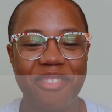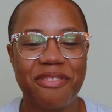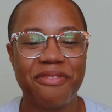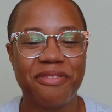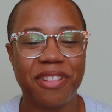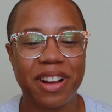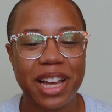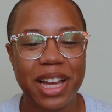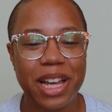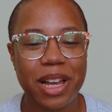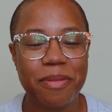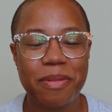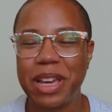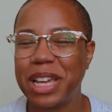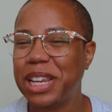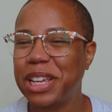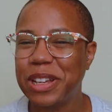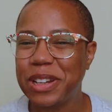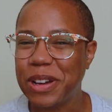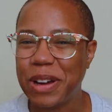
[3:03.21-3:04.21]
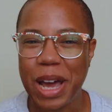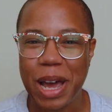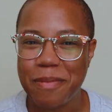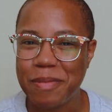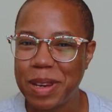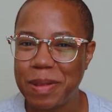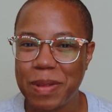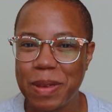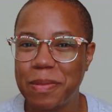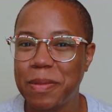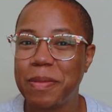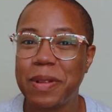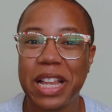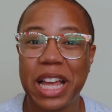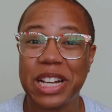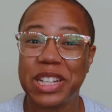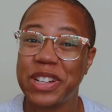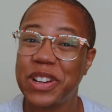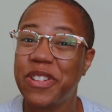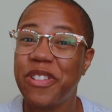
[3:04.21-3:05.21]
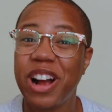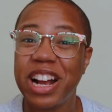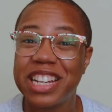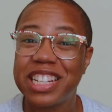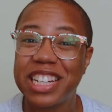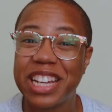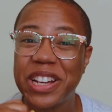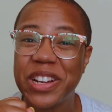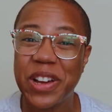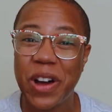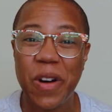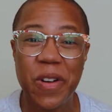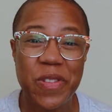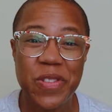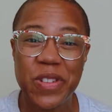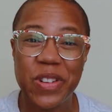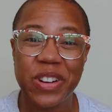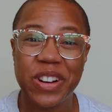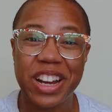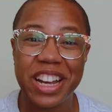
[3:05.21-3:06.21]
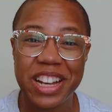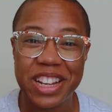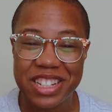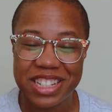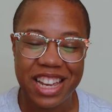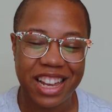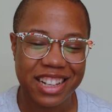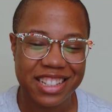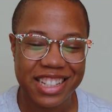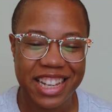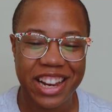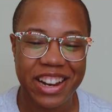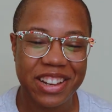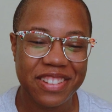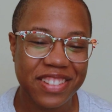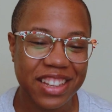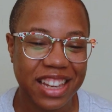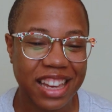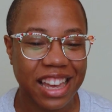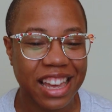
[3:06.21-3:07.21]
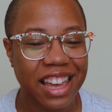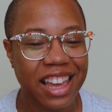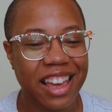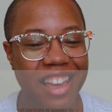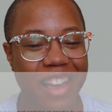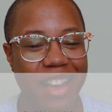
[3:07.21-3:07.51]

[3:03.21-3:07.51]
Rub, and you know how many people be like, crush it, go for it. Shout out to Gary Vee.